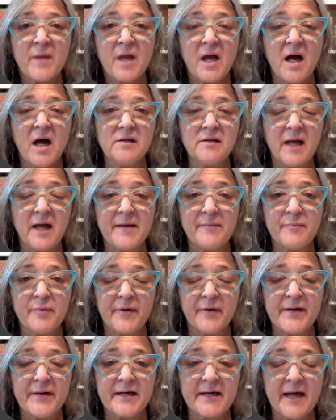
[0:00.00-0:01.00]
a
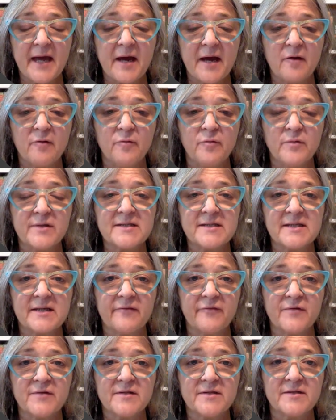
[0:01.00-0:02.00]
library account with
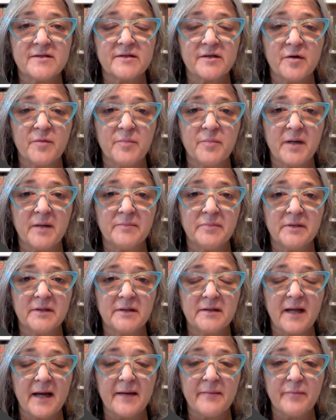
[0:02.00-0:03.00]
San Francisco
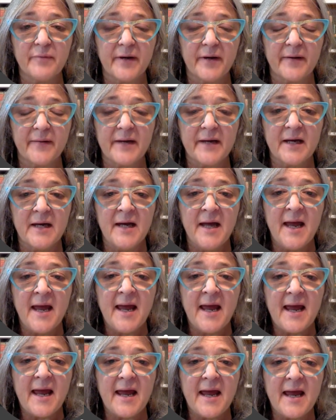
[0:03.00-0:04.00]
Public Library.
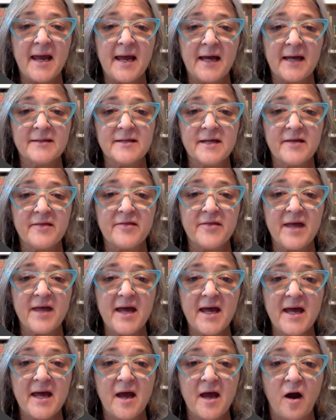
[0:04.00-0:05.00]
And
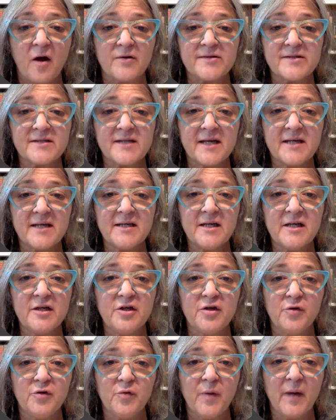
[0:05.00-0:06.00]
they are sending
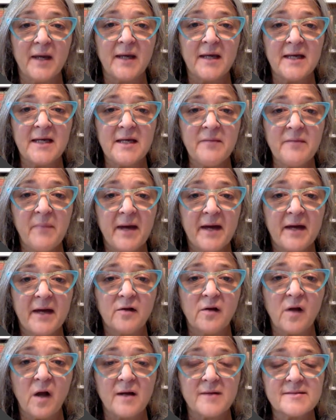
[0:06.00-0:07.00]
you an
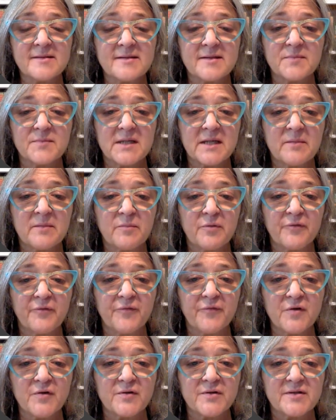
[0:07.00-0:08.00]
email on September
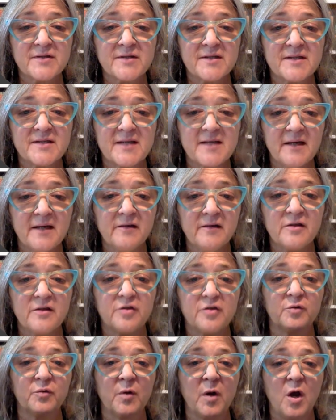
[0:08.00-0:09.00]
1st to tell
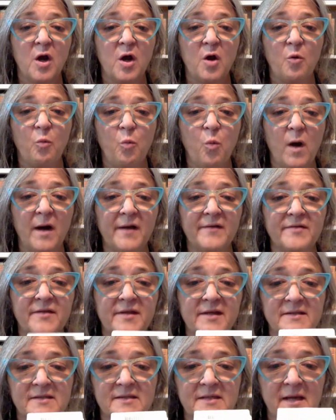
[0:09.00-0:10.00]
you what
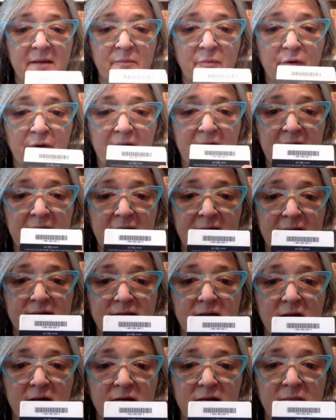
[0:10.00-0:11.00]
this number
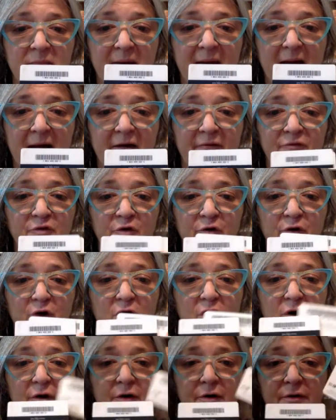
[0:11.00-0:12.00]
is on the back of your
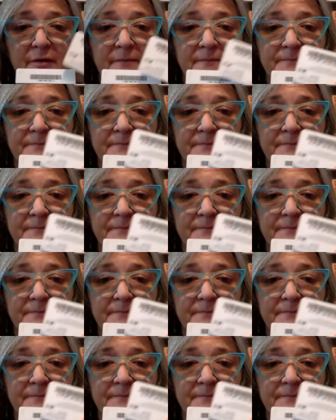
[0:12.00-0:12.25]
card